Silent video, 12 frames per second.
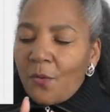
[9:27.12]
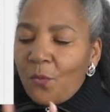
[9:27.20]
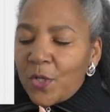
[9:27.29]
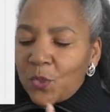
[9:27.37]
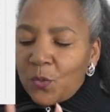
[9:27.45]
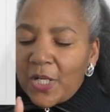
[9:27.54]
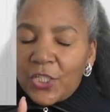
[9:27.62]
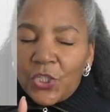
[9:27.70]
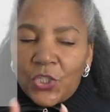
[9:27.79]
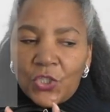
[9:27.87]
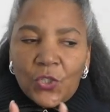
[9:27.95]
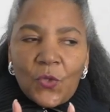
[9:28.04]
one I
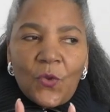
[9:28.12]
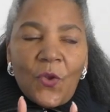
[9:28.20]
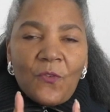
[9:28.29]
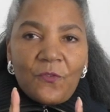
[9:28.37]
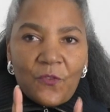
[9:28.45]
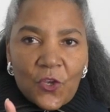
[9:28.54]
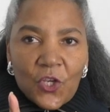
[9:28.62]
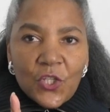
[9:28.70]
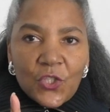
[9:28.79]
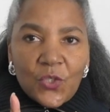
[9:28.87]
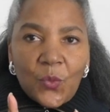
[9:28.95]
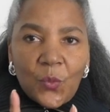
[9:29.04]
should do
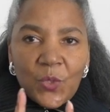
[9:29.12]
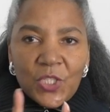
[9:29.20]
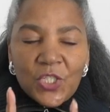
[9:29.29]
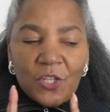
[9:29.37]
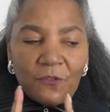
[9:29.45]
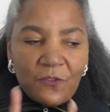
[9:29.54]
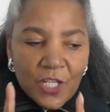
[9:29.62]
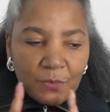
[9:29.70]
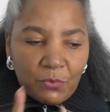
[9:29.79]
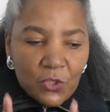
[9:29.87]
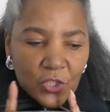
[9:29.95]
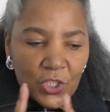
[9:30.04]
first. Which is the first
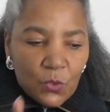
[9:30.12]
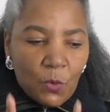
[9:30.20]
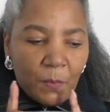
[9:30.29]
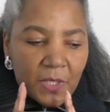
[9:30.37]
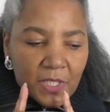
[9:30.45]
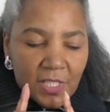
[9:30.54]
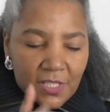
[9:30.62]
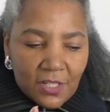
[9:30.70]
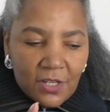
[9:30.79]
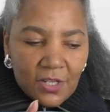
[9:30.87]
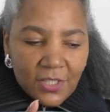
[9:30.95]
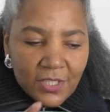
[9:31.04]
project you want me to
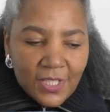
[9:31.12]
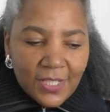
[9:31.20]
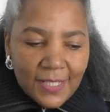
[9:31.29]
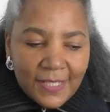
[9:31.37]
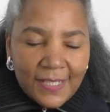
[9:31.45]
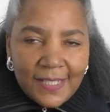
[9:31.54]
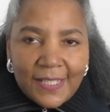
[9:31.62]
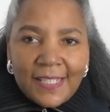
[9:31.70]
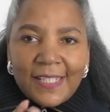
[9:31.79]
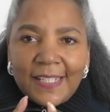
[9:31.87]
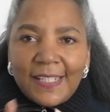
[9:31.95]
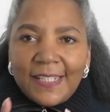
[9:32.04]
start?
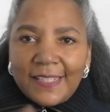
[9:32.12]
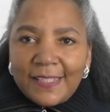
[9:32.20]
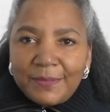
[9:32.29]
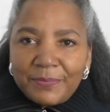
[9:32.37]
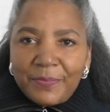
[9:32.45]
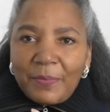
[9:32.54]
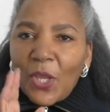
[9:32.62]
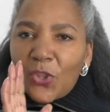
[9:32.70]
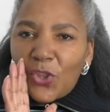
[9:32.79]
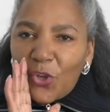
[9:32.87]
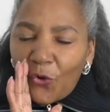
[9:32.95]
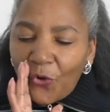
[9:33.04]
The
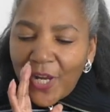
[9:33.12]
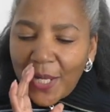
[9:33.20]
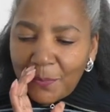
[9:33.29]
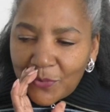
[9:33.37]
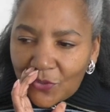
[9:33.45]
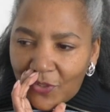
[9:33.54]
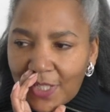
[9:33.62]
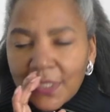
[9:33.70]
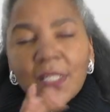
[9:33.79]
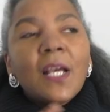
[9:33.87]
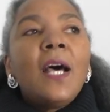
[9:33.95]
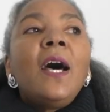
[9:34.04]
cream
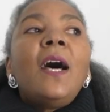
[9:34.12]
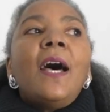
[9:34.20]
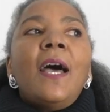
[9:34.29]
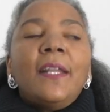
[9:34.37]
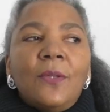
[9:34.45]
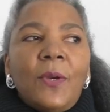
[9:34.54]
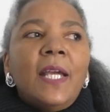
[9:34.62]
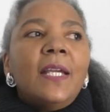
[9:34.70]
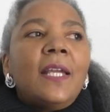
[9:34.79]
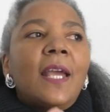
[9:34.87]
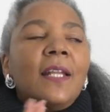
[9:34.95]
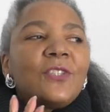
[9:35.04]
dress. Anyway,
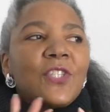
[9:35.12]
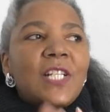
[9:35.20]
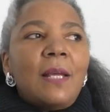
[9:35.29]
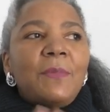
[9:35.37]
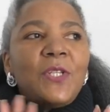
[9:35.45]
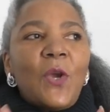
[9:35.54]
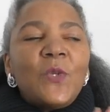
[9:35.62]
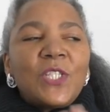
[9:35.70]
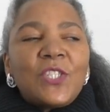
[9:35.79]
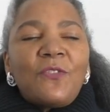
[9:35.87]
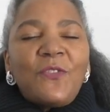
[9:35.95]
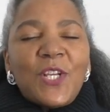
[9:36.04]
yeah, just let me know which
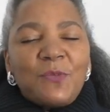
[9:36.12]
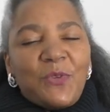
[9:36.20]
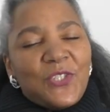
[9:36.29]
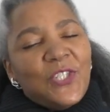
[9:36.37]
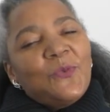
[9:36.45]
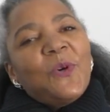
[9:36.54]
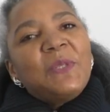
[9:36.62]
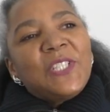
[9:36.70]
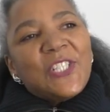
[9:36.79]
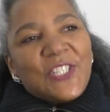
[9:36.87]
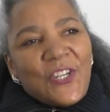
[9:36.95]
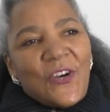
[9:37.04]
is the first project you want me to
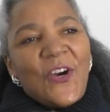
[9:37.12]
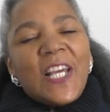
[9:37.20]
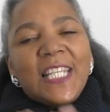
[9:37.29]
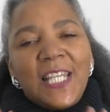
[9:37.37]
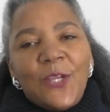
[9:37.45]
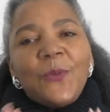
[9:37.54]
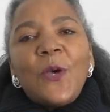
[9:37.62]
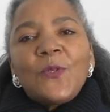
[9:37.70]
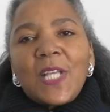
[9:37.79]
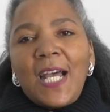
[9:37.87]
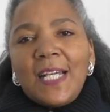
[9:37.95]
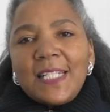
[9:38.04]
start and keep
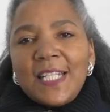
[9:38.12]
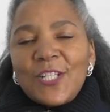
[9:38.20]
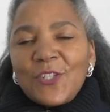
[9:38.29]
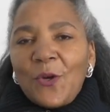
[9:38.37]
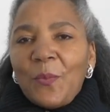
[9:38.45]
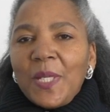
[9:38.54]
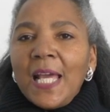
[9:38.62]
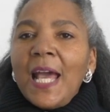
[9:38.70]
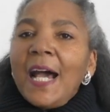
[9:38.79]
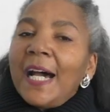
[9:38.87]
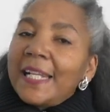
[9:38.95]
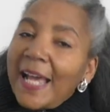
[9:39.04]
those ideas coming.
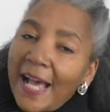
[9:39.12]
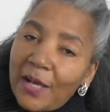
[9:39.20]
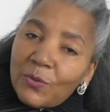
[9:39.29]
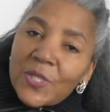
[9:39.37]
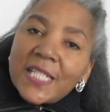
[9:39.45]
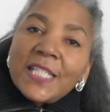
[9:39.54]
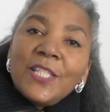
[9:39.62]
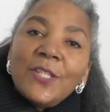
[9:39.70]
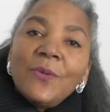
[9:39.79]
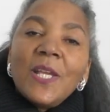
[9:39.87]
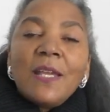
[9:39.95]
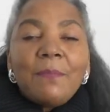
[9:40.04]
And I will see
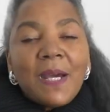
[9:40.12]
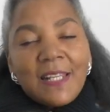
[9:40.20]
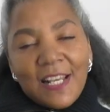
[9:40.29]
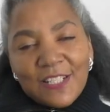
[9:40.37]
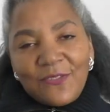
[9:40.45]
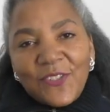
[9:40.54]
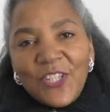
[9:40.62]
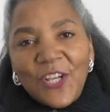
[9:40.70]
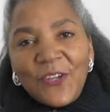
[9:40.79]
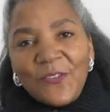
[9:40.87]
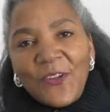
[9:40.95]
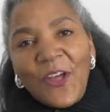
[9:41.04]
you in my next
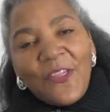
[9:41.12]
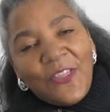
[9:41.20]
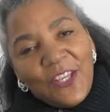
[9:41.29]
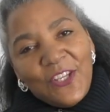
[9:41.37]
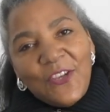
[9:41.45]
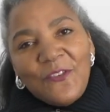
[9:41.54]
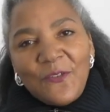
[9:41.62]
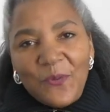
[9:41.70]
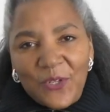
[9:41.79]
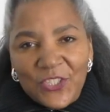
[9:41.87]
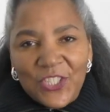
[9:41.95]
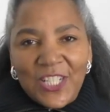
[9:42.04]
video. Thank you for
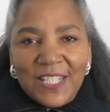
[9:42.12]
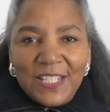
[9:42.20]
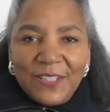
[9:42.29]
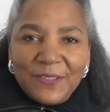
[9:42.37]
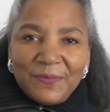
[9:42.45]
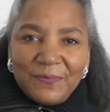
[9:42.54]
watching.